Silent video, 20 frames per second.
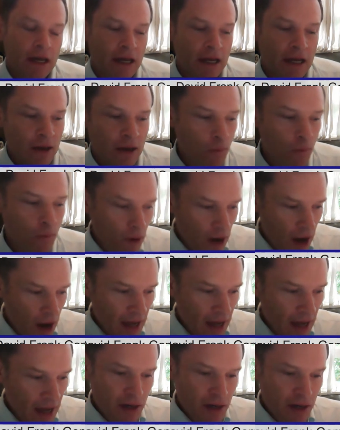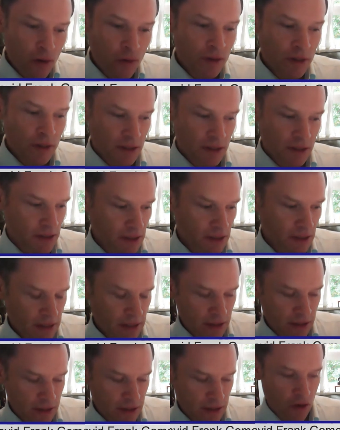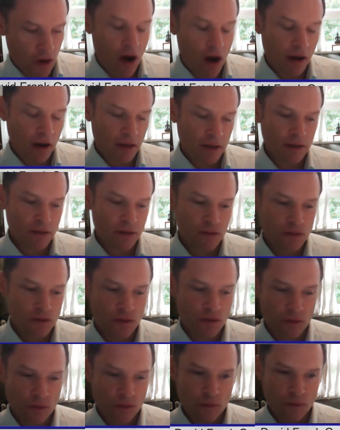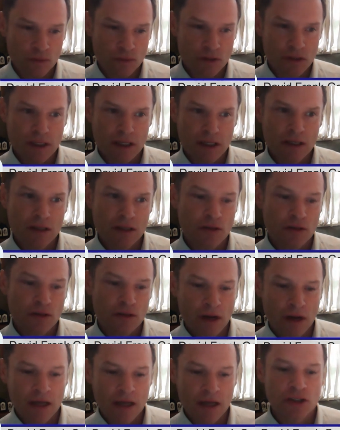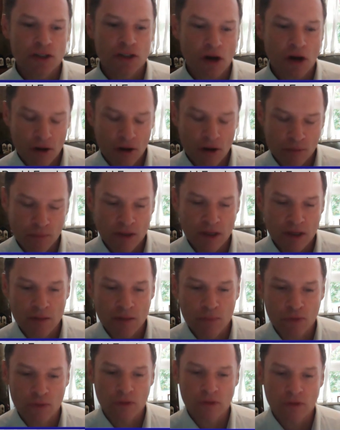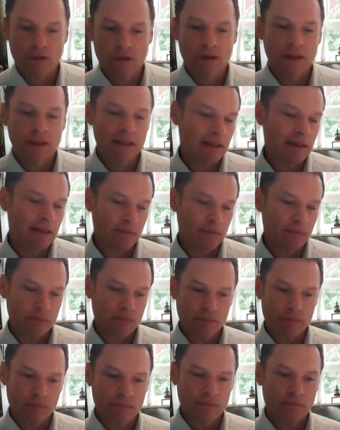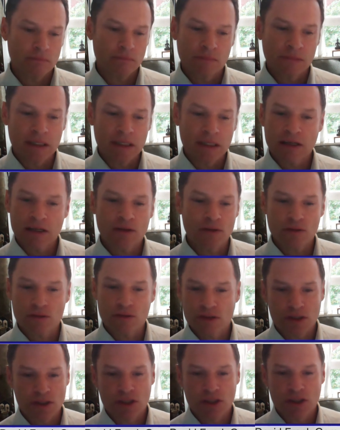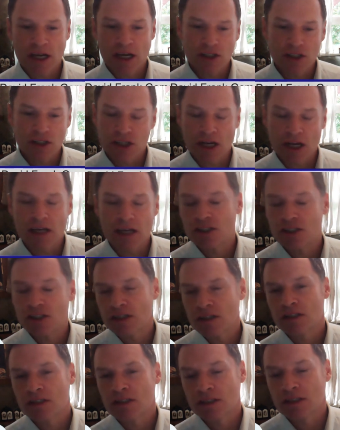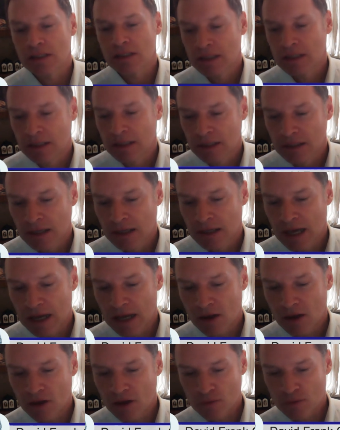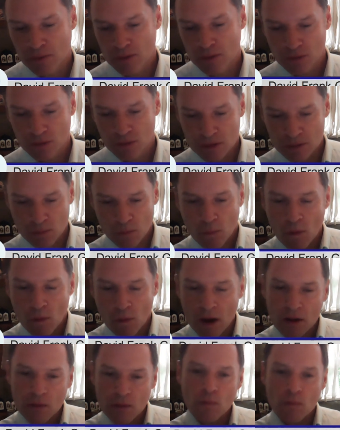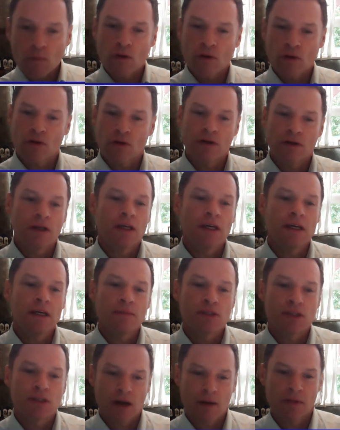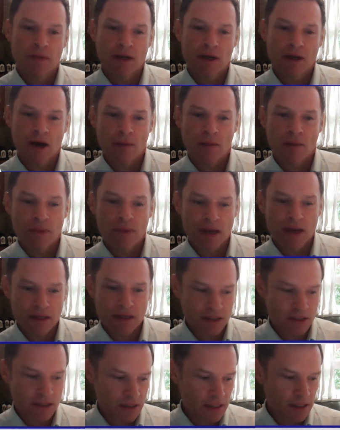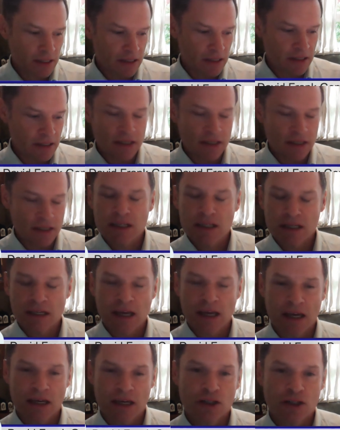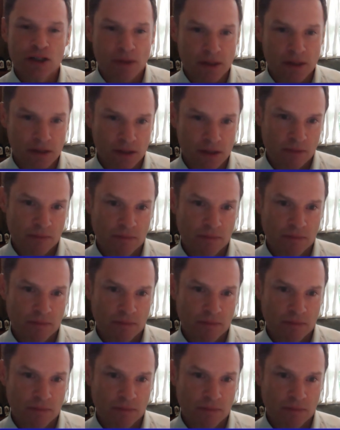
Now, what I notice in talking to senior HR people, leaders, change agents, and entrepreneurs, one word keeps coming up, and it's disengagement.